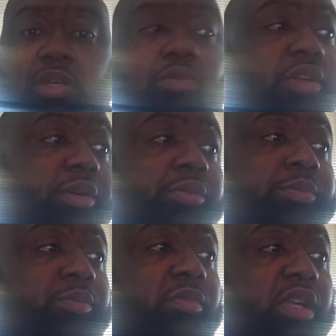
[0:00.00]
don't know.
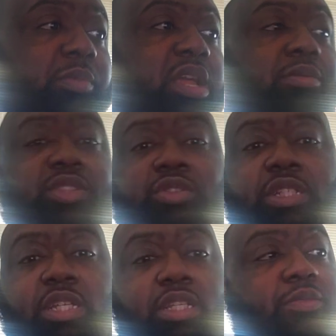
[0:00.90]
I mean, I was
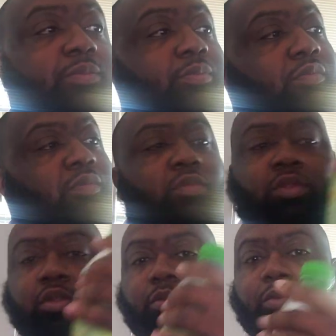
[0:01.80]
drinking
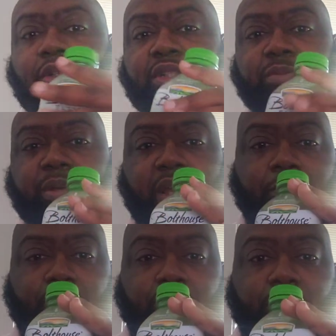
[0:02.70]
one of these
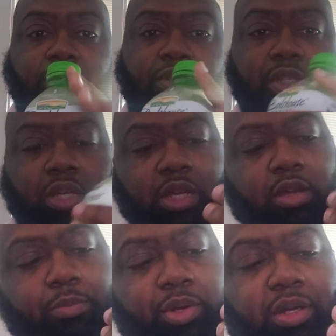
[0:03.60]
bad boys,
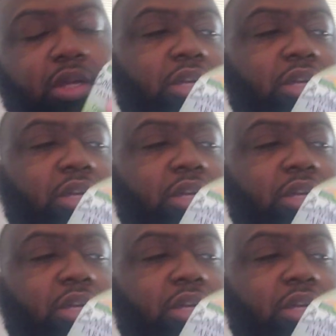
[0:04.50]
but